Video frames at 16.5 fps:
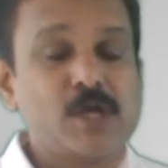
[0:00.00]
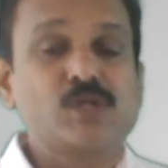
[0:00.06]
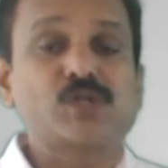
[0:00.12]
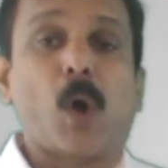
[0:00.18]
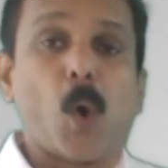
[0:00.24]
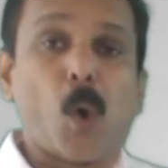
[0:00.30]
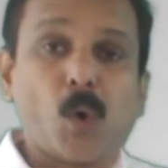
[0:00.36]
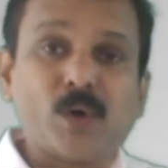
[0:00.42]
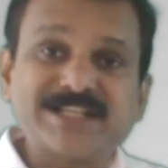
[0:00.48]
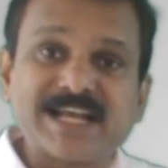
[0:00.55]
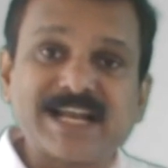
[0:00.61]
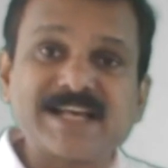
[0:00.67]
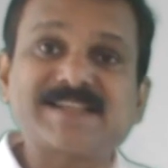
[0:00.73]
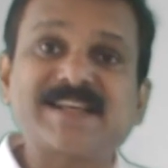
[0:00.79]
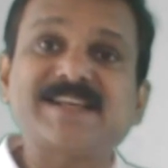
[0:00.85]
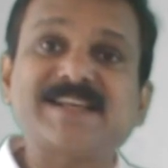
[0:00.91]
So
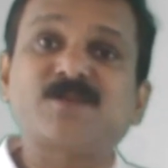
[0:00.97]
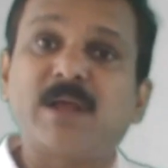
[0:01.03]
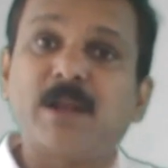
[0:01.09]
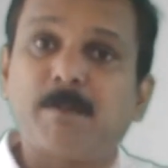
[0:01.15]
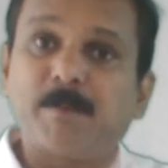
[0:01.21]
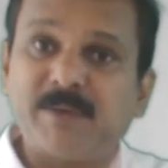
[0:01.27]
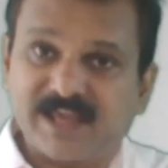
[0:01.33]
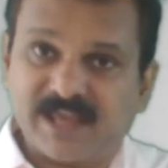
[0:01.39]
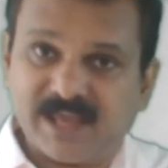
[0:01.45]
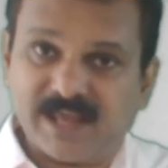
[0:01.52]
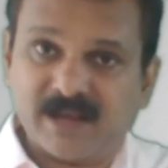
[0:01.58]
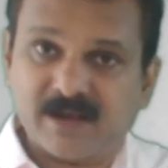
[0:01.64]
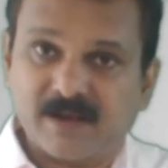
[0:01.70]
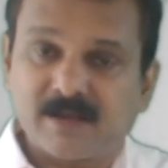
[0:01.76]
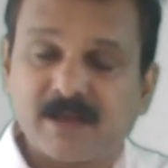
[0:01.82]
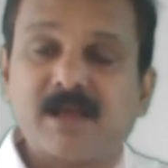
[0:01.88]
oogenesis will
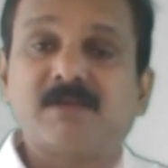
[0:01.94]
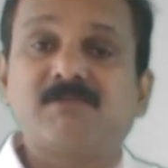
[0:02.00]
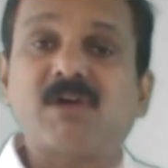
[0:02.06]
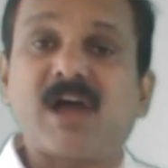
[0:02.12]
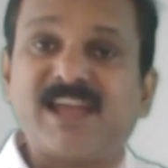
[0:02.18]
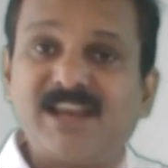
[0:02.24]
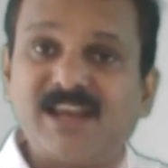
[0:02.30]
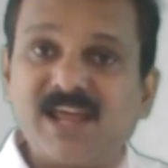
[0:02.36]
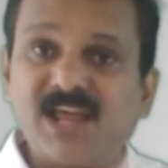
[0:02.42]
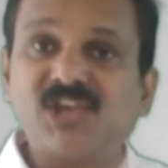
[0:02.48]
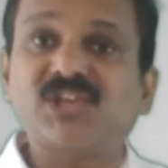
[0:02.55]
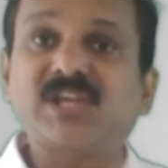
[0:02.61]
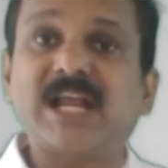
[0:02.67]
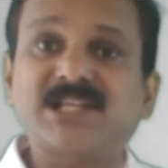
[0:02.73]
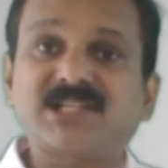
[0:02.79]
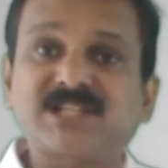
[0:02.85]
begin, the
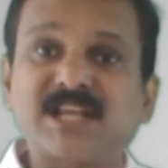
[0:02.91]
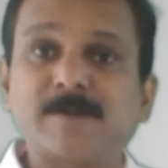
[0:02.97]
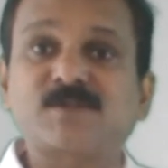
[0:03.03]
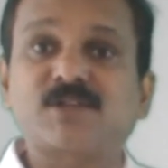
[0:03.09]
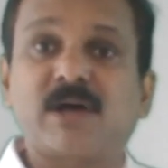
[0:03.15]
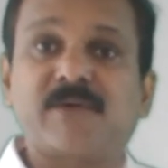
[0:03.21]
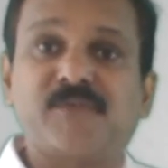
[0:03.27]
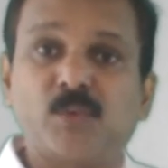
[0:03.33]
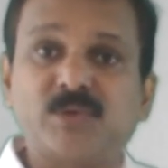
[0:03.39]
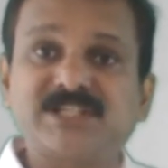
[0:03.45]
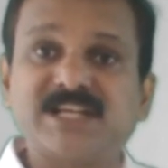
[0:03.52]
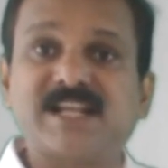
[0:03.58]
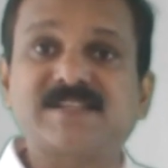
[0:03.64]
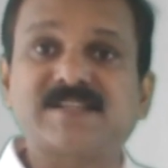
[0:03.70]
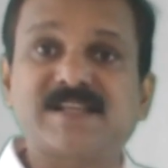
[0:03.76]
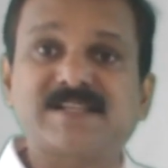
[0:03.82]
initial steps of
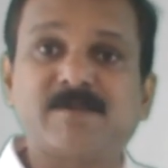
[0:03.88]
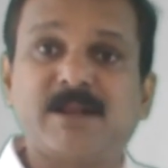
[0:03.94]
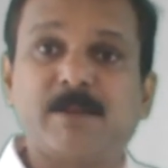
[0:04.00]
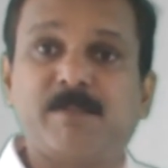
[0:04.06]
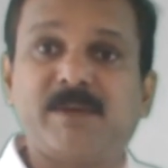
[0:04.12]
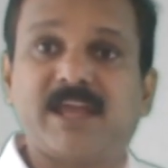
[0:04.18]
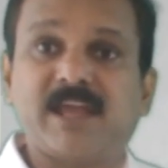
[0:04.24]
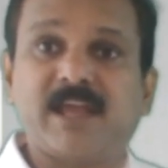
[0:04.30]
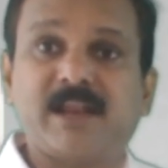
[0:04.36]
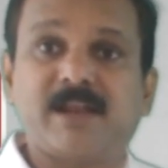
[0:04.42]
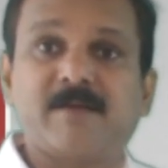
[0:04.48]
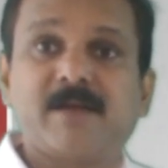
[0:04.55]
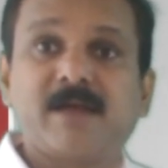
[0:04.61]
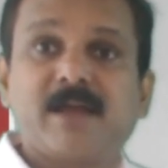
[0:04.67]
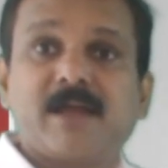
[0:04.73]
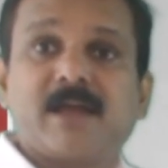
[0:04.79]
oogenesis will
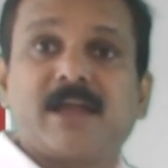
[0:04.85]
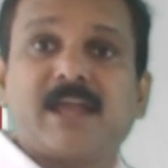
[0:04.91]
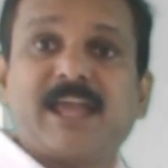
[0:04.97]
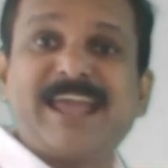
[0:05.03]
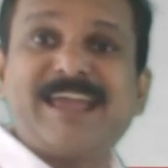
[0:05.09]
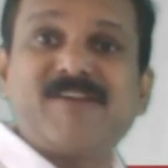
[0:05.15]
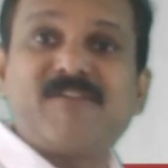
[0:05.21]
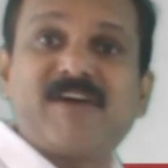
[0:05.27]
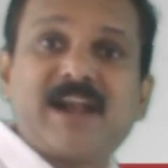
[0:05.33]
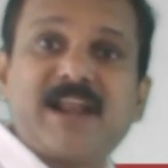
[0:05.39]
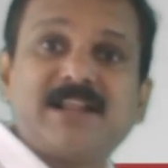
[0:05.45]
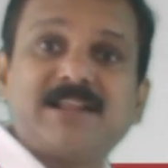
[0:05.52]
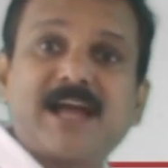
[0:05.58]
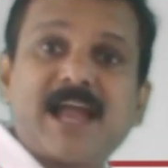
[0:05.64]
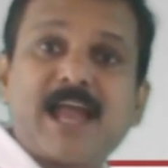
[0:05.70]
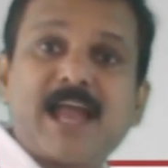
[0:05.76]
begin even in the